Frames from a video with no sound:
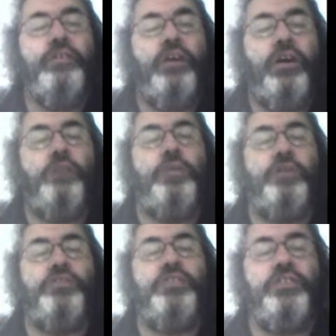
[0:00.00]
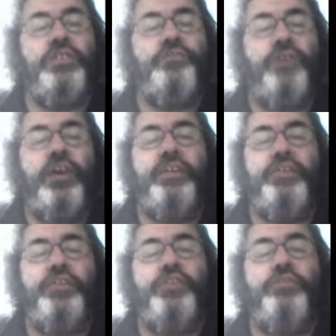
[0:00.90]
Almost as if on
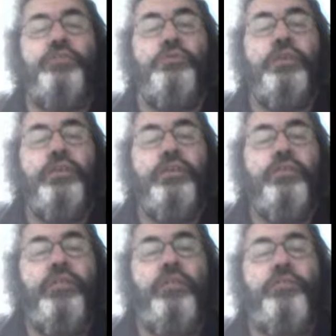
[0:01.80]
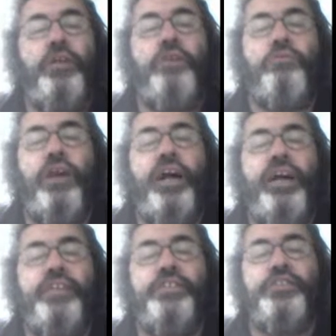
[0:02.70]
cue, the three
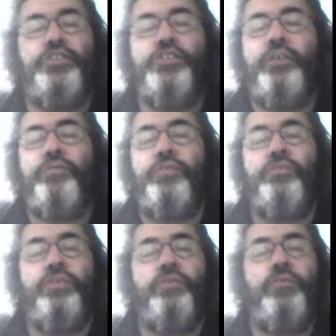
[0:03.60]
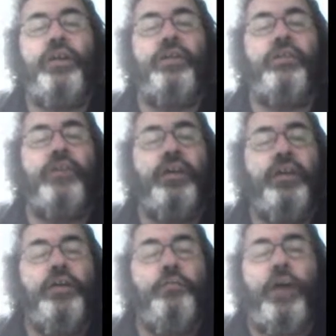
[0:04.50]
rise and shuffle to the rear,
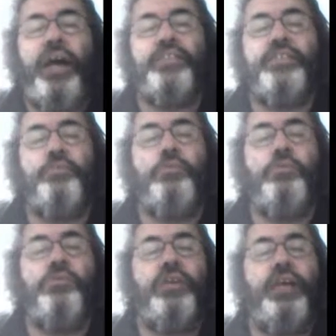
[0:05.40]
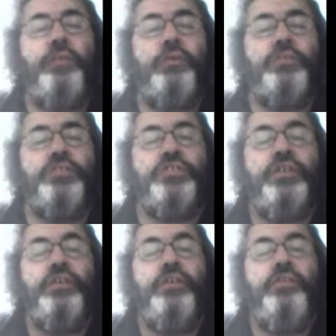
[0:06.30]
past the pool tables.
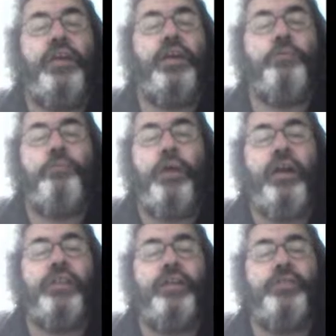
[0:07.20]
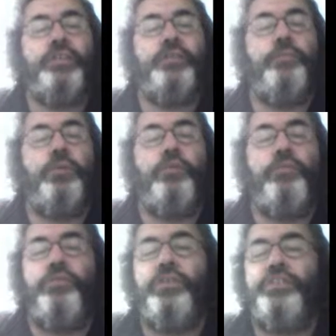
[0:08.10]
They are barely visible
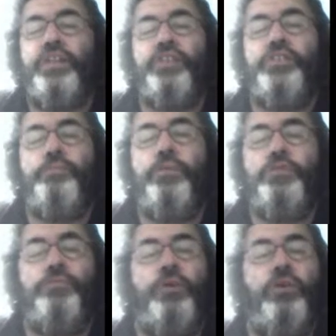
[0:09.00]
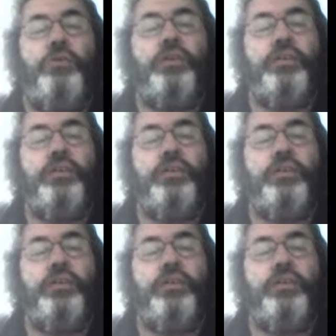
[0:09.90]
through the touchable smoke.